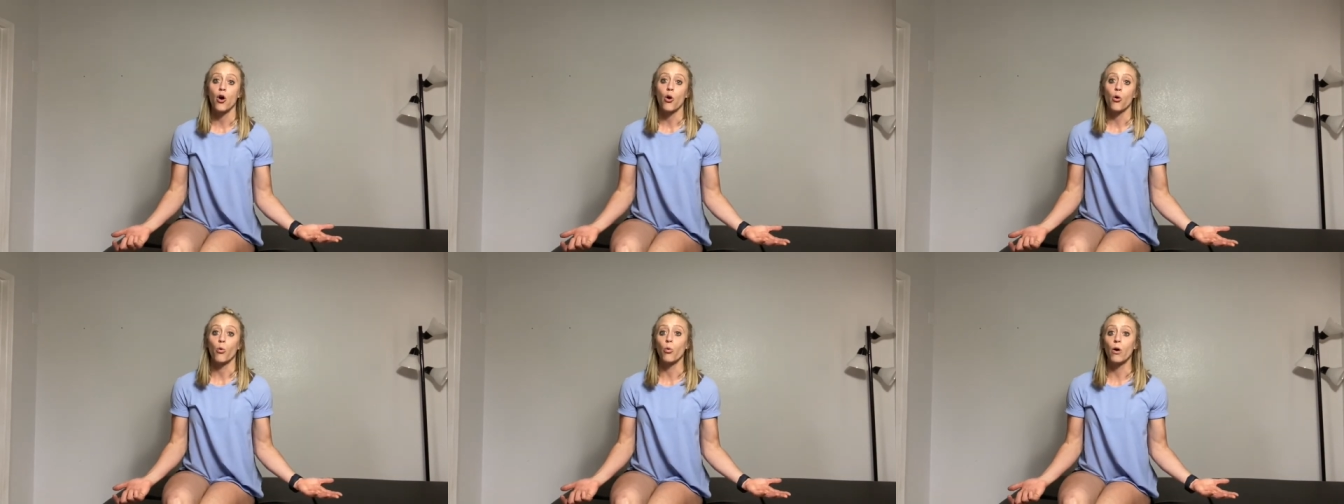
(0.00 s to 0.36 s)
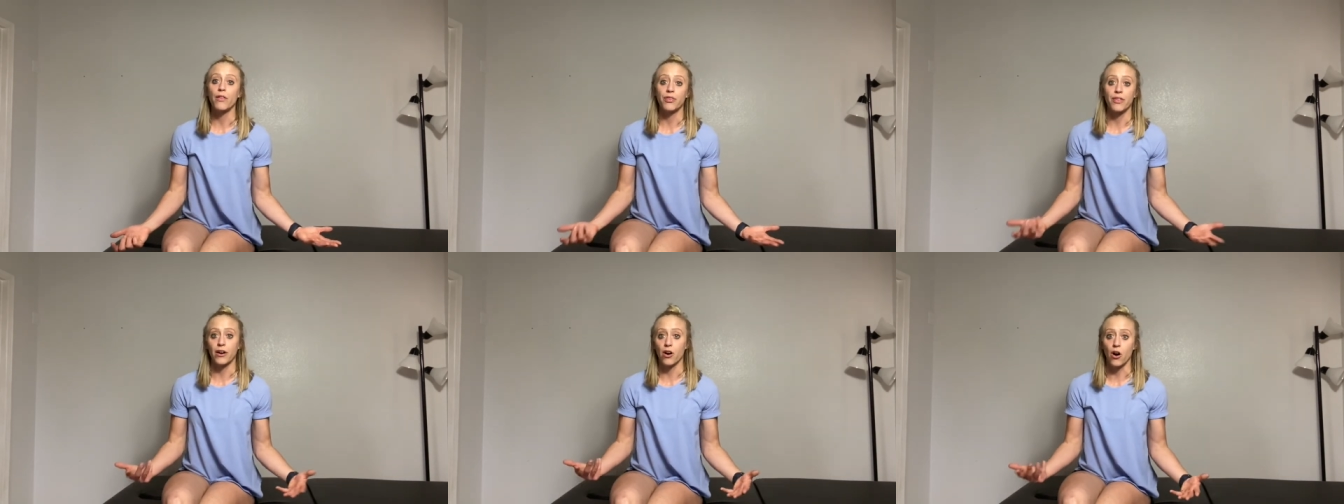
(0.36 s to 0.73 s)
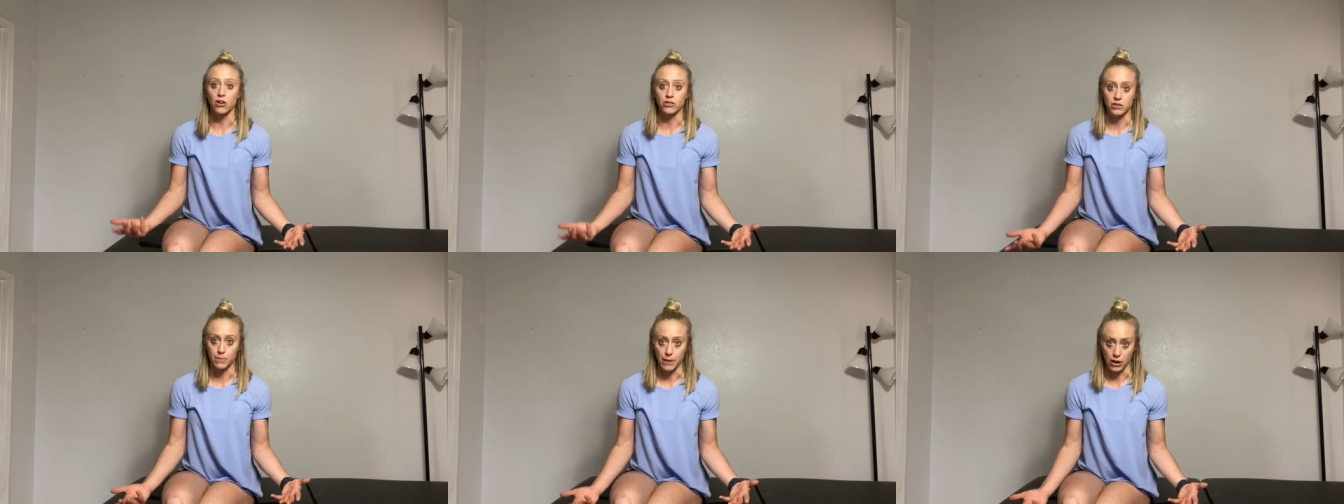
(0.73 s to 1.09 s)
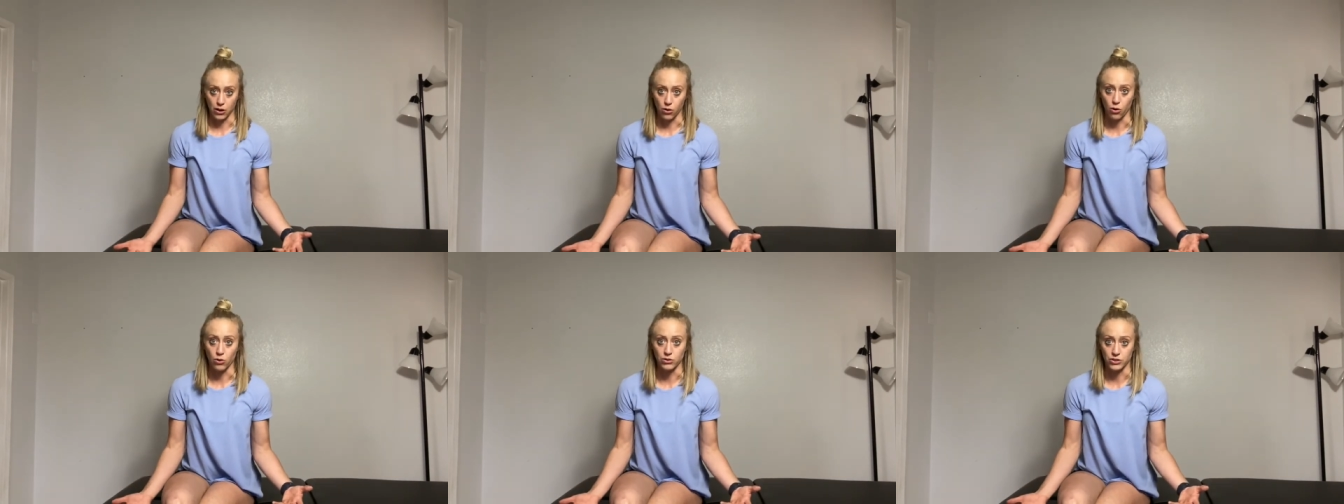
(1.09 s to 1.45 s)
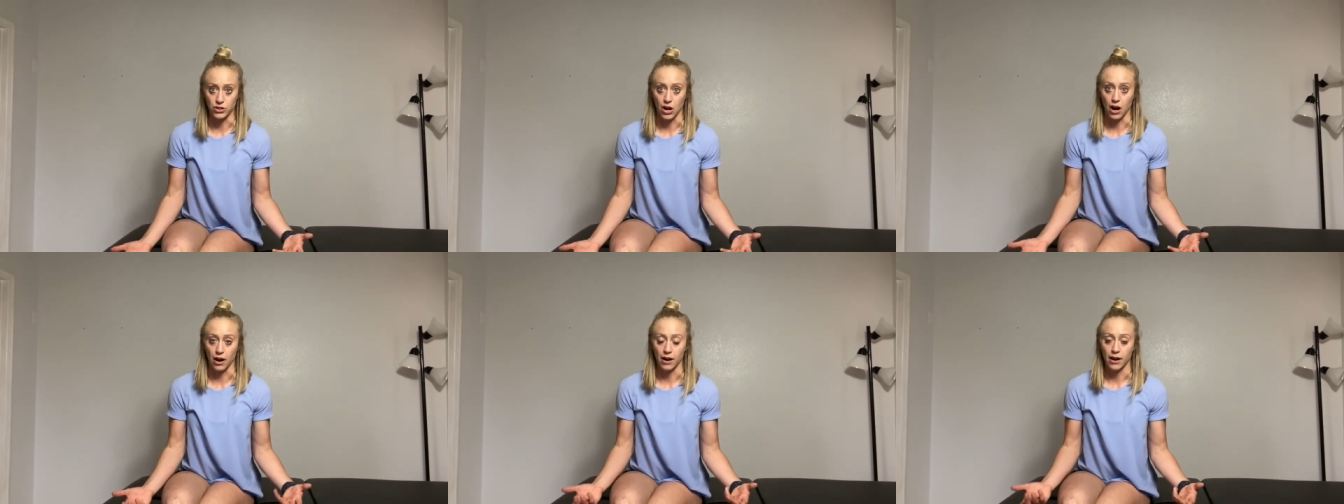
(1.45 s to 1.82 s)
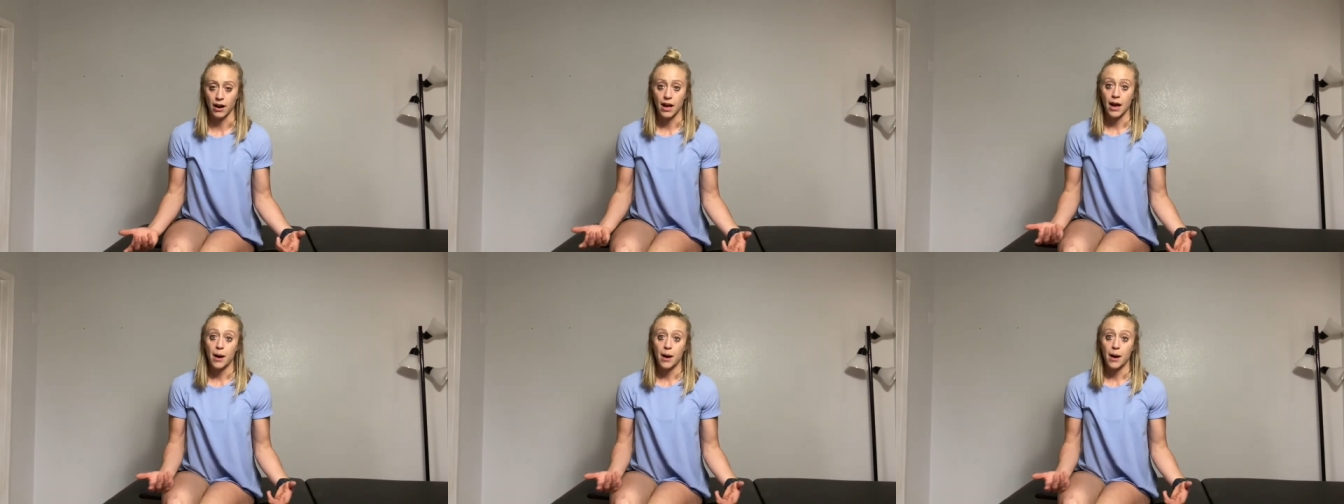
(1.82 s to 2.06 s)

what their ultimate goals are.